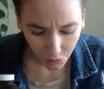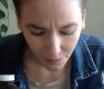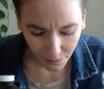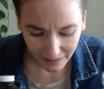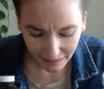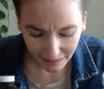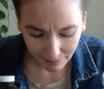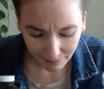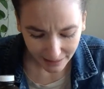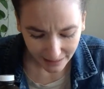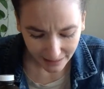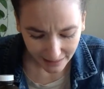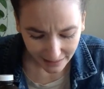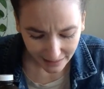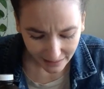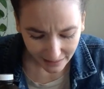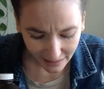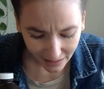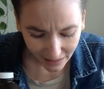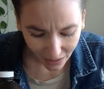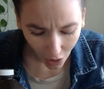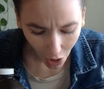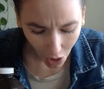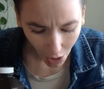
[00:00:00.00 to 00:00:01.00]
creamy,
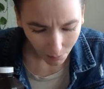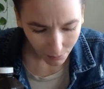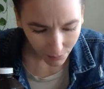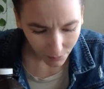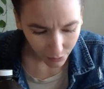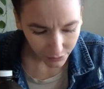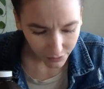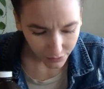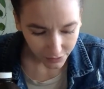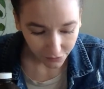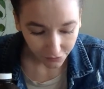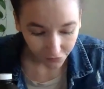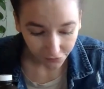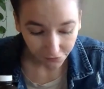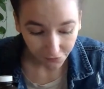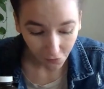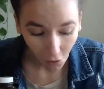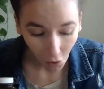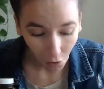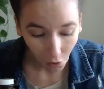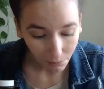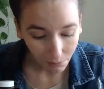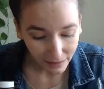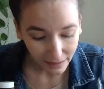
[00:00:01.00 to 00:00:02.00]
almost
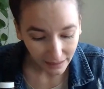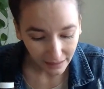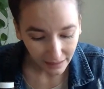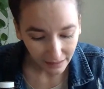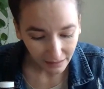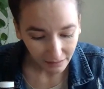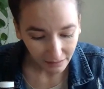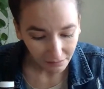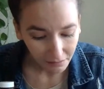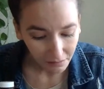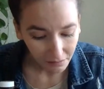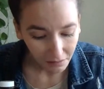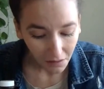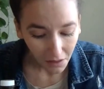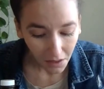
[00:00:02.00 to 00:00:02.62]
foamy